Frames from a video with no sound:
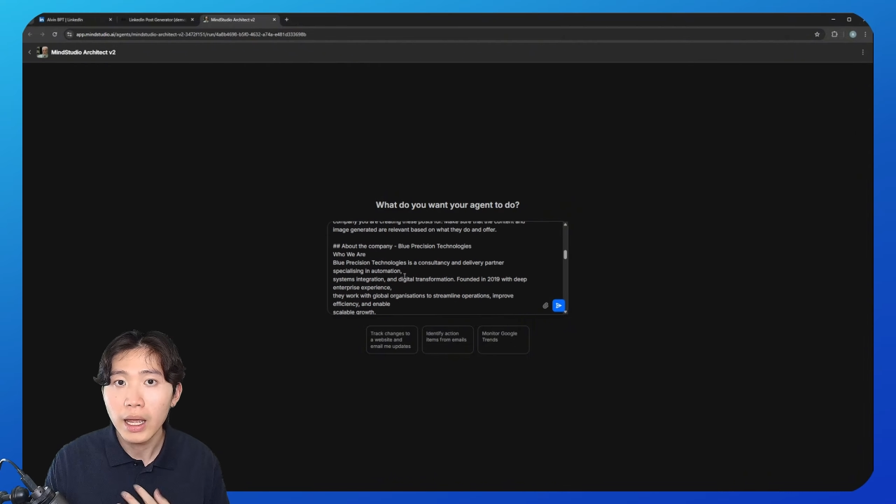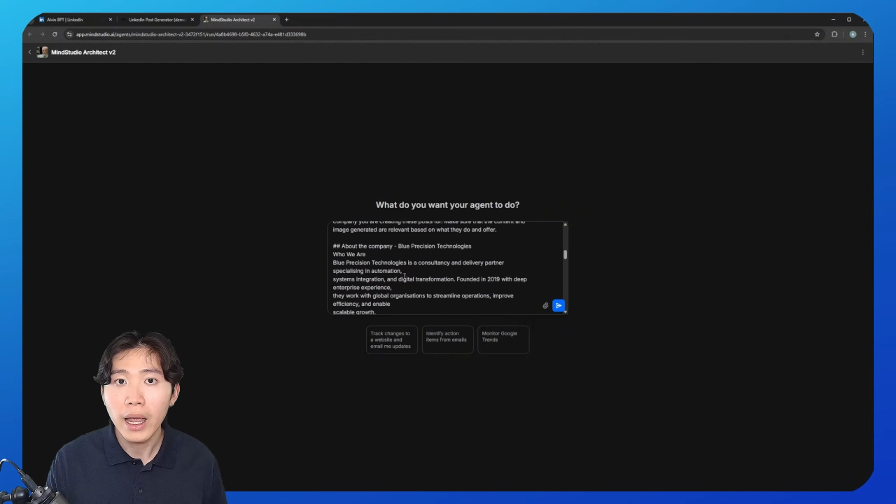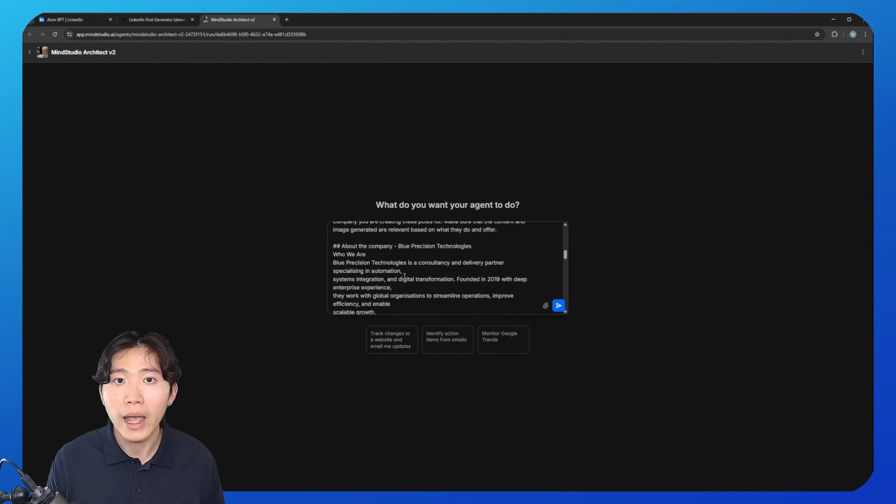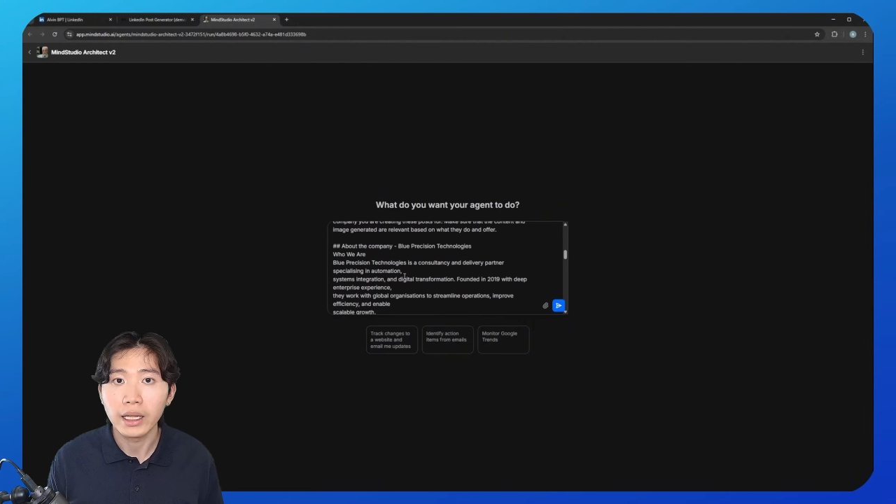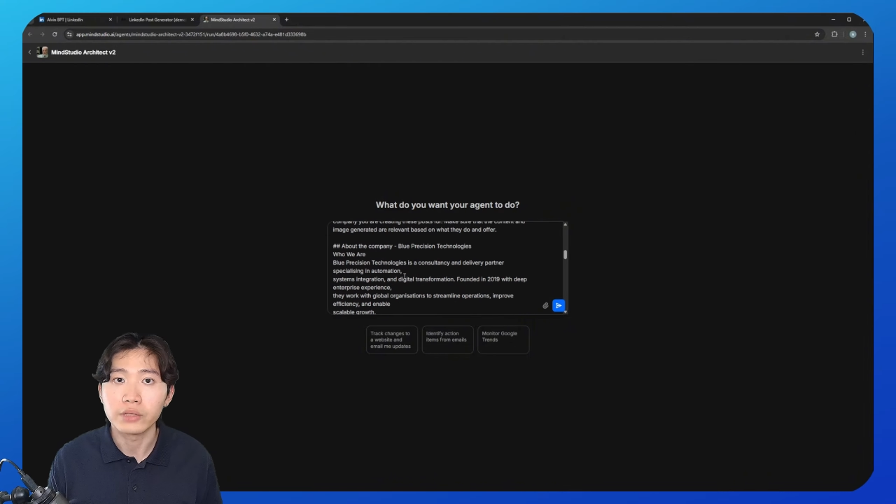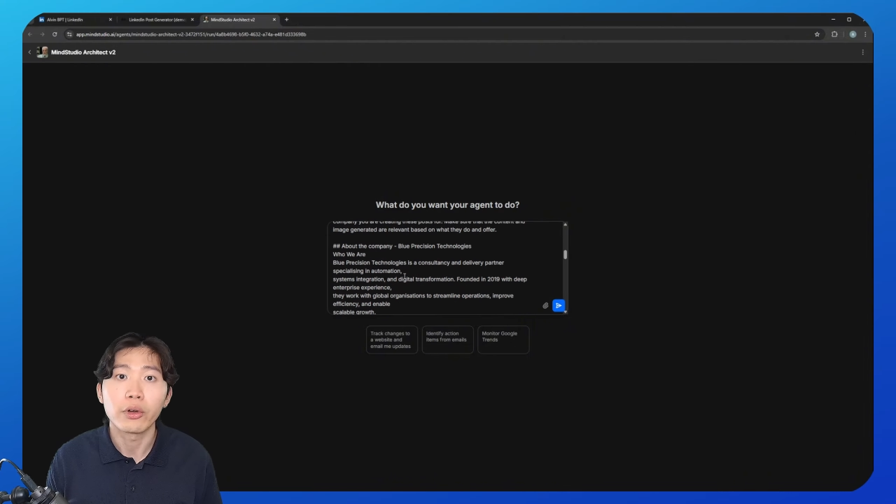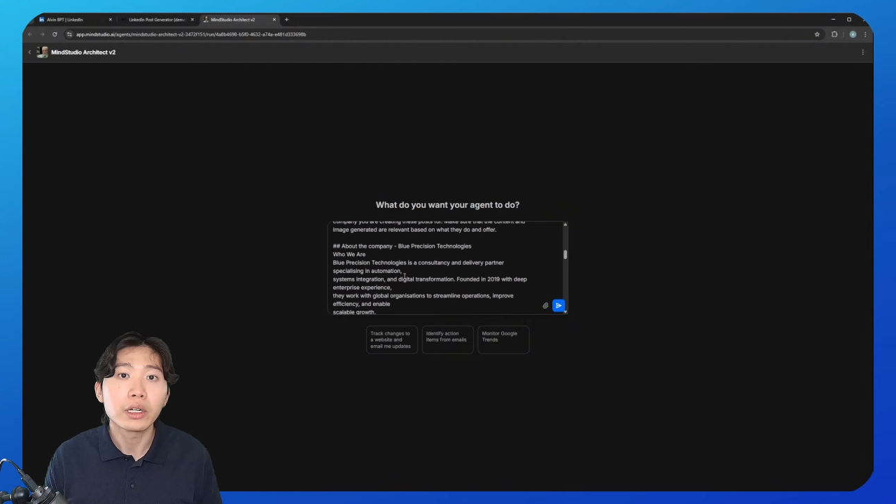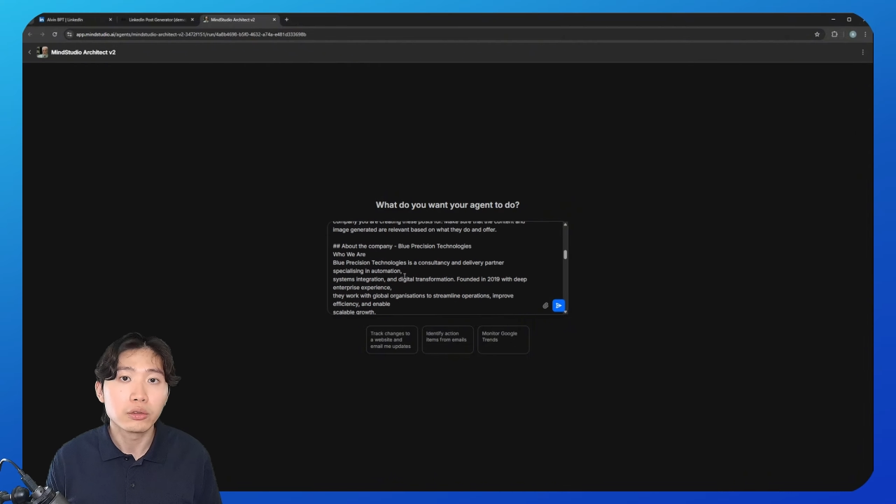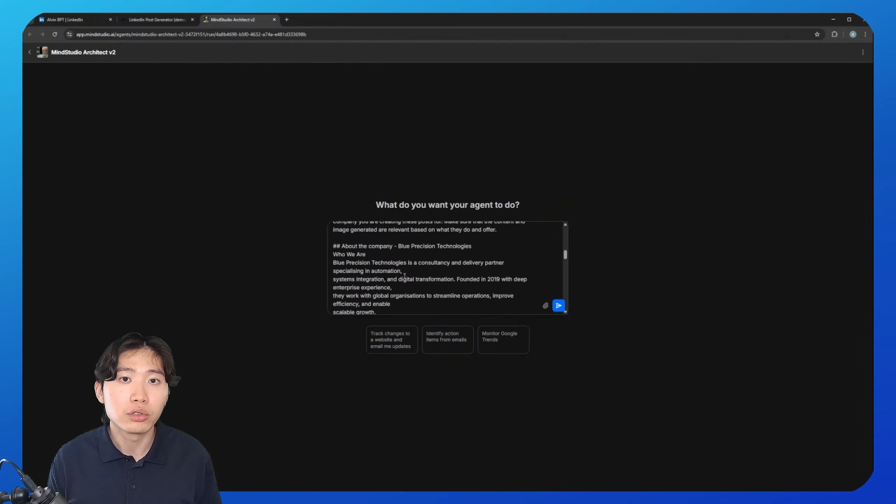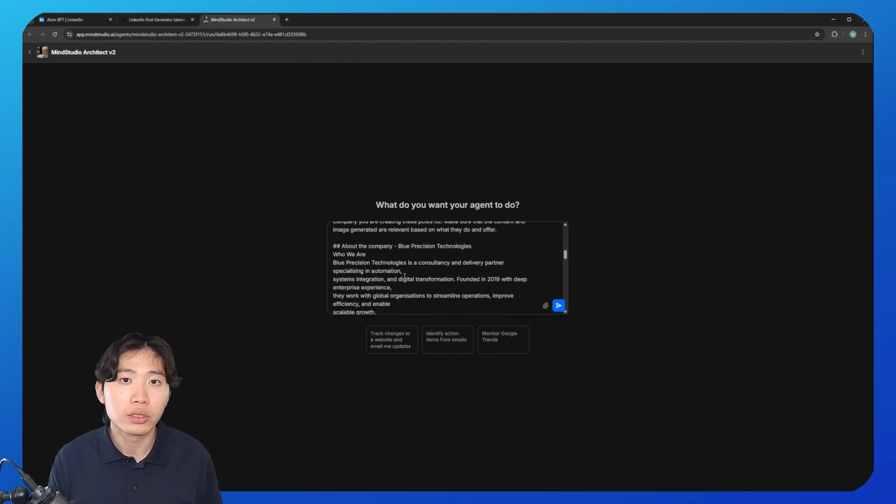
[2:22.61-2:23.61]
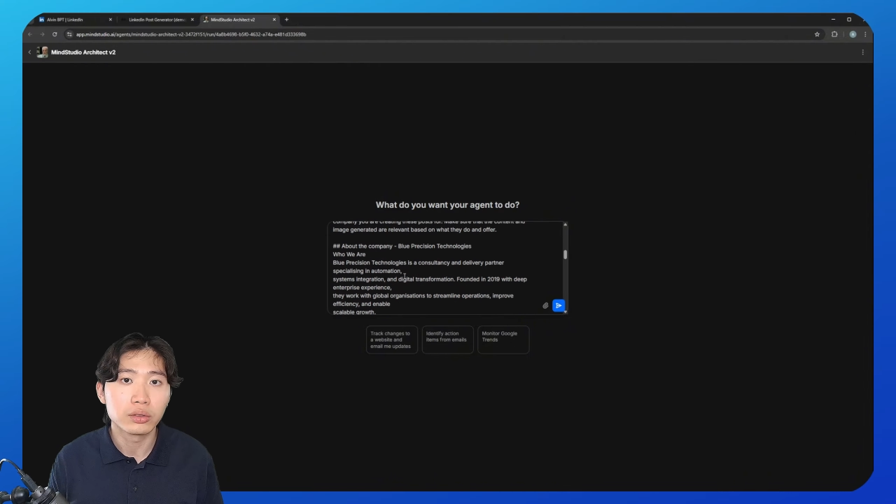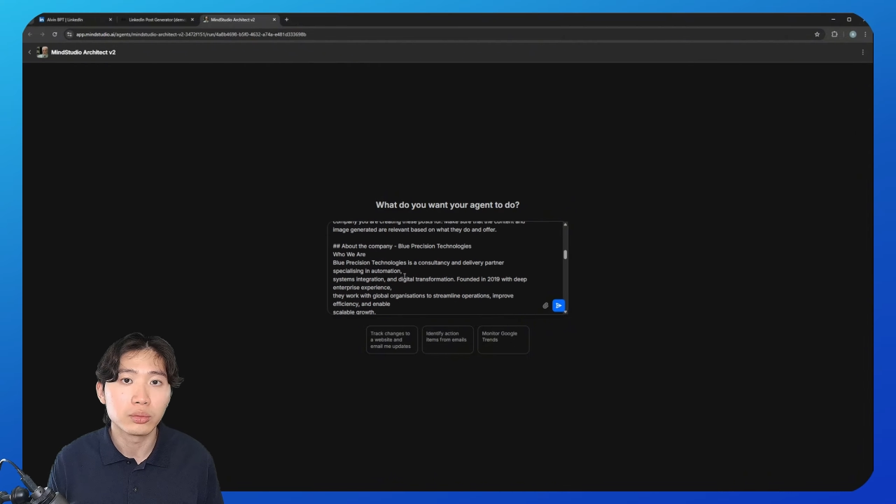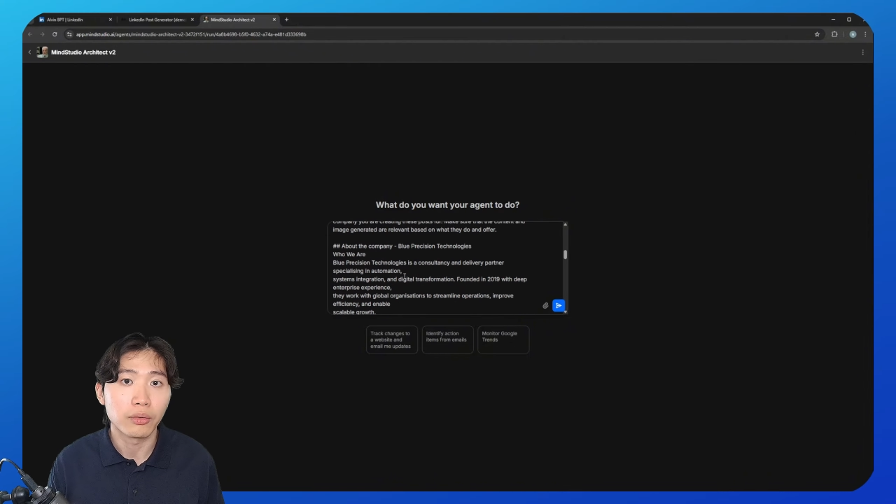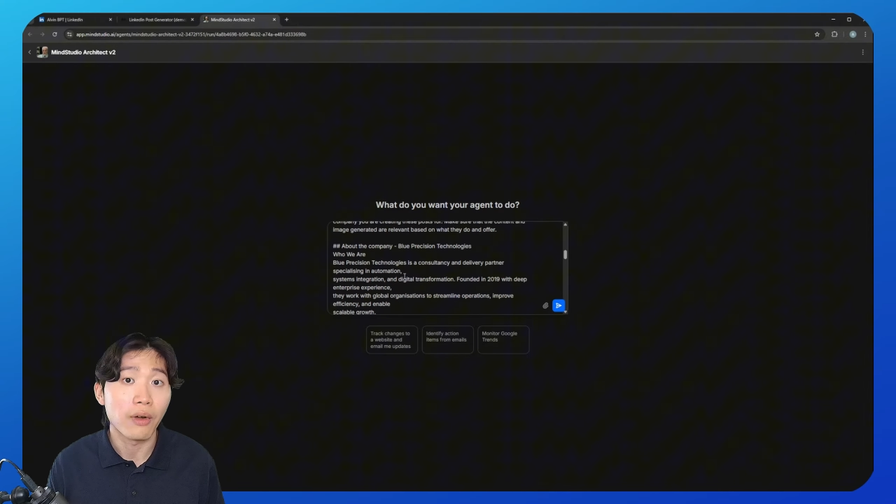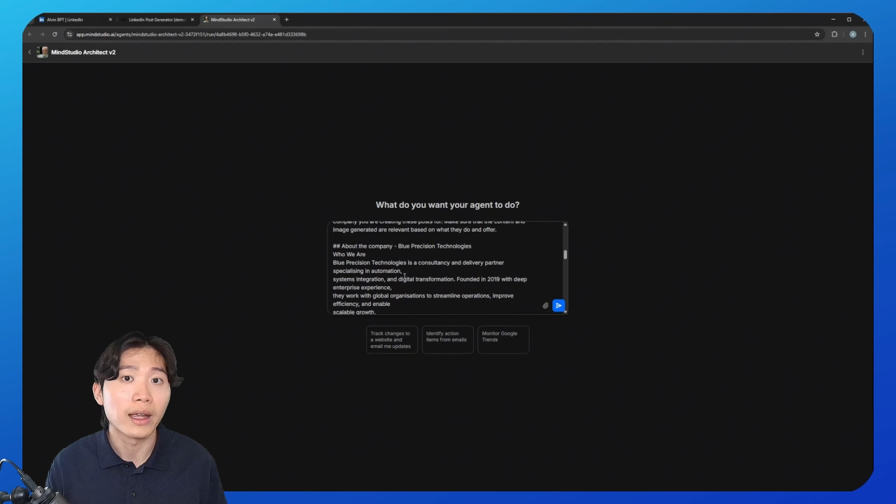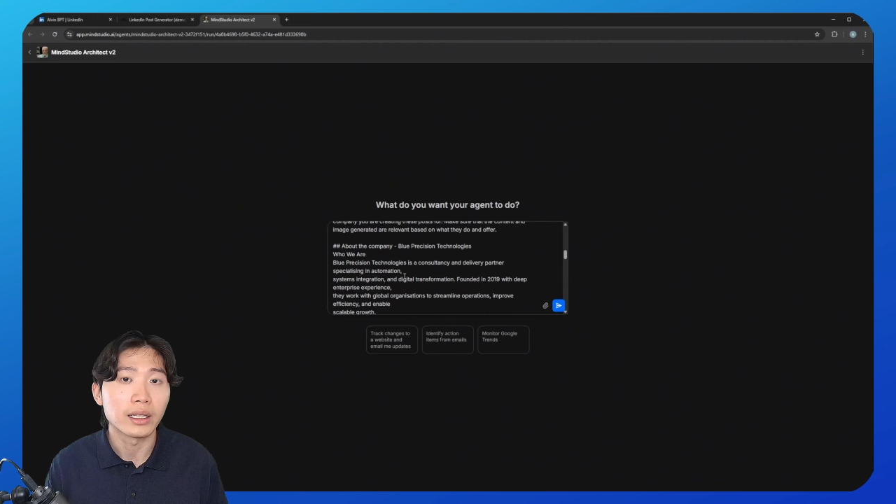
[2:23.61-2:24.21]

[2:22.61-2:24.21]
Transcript: and it's very crucial to provide